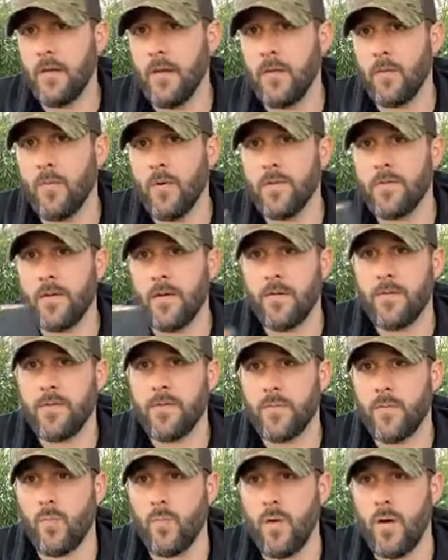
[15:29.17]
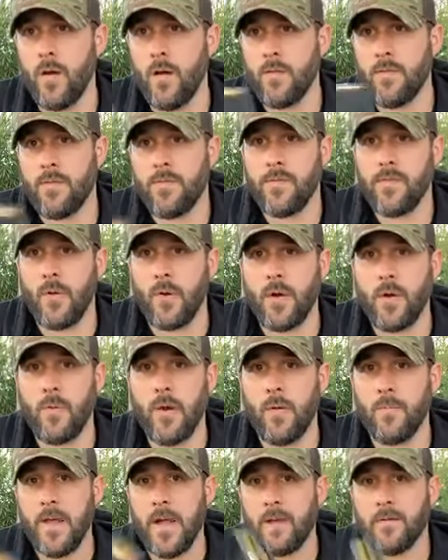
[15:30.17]
the other ones that are th uh, 30
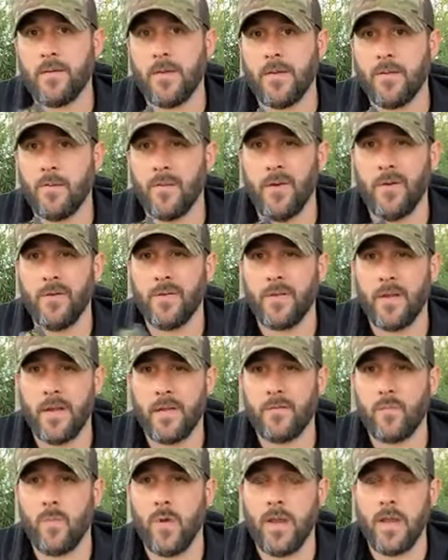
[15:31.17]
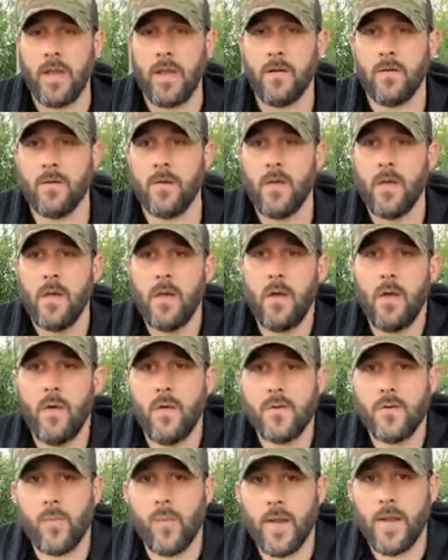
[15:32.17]
round mags that you load to like 28 or
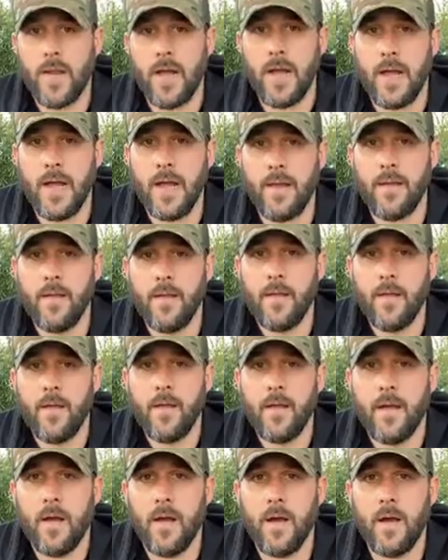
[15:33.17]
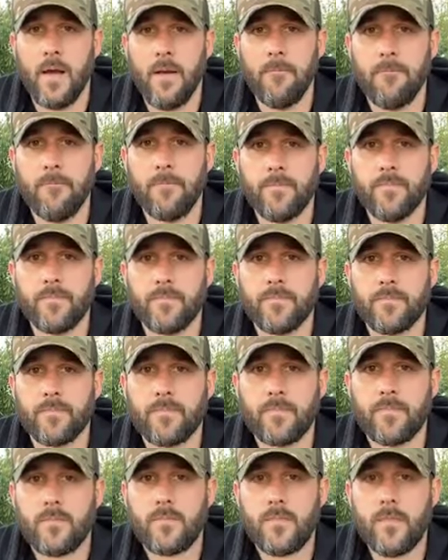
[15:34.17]
or 29. Um,
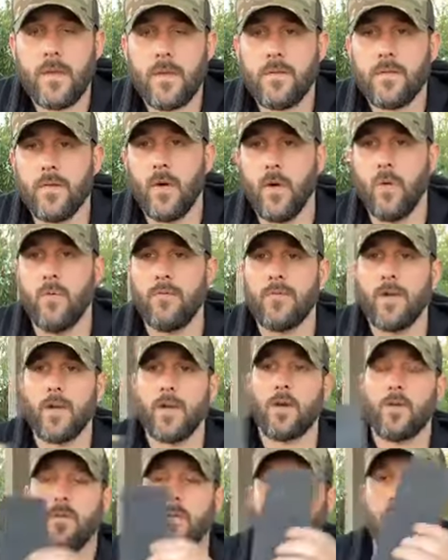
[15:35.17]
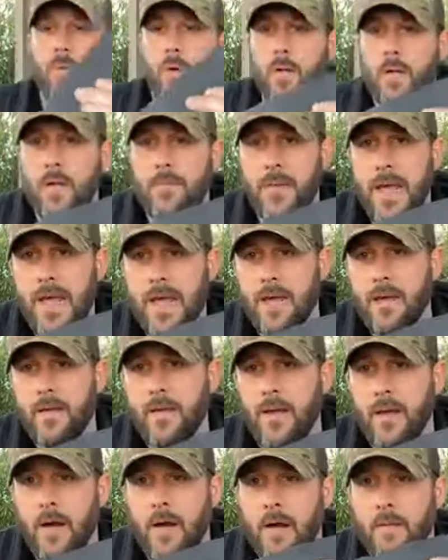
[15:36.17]
so very quality mag.
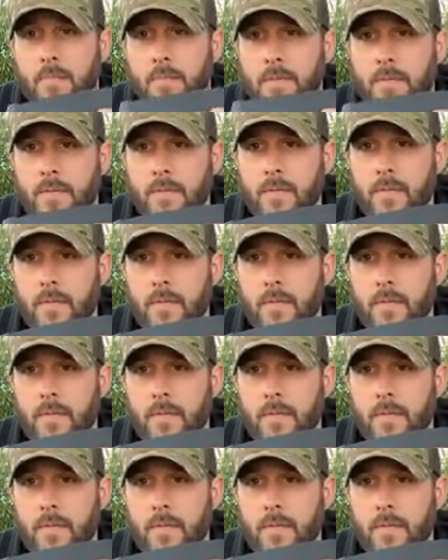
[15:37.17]
Um,